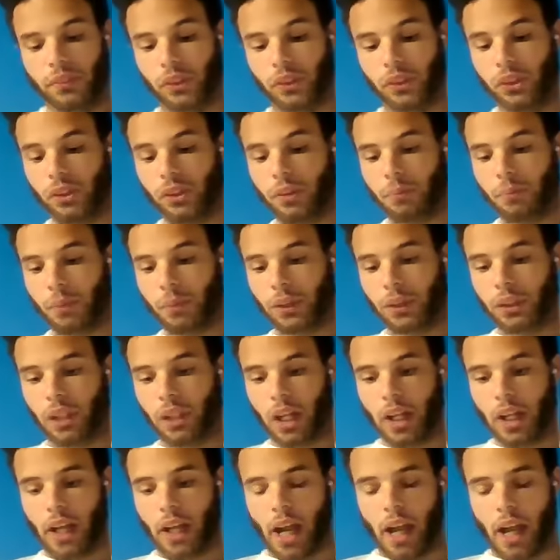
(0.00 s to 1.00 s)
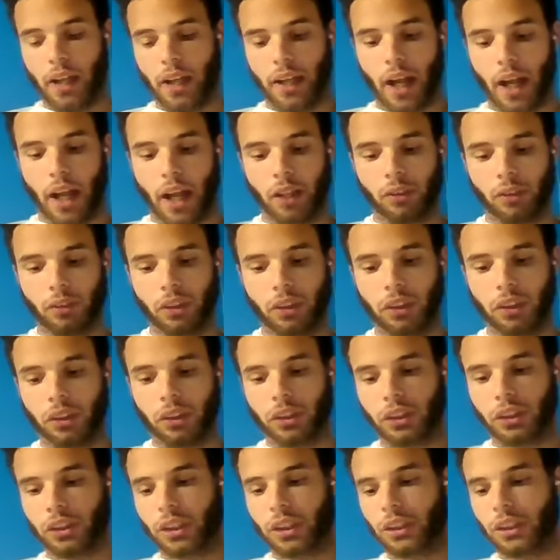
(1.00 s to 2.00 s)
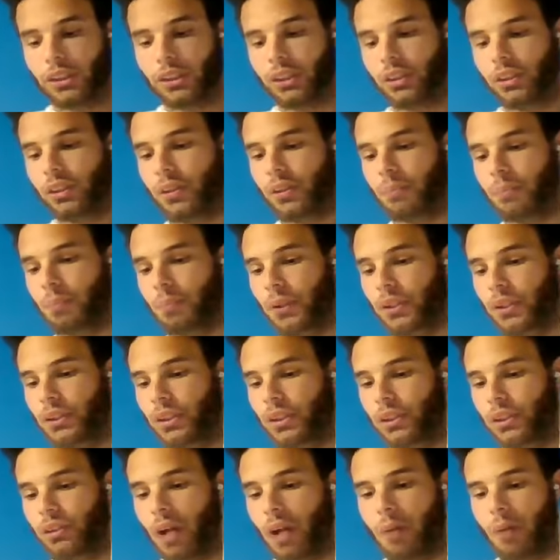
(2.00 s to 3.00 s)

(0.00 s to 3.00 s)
This is a big. I don't think this is necessarily a big deal.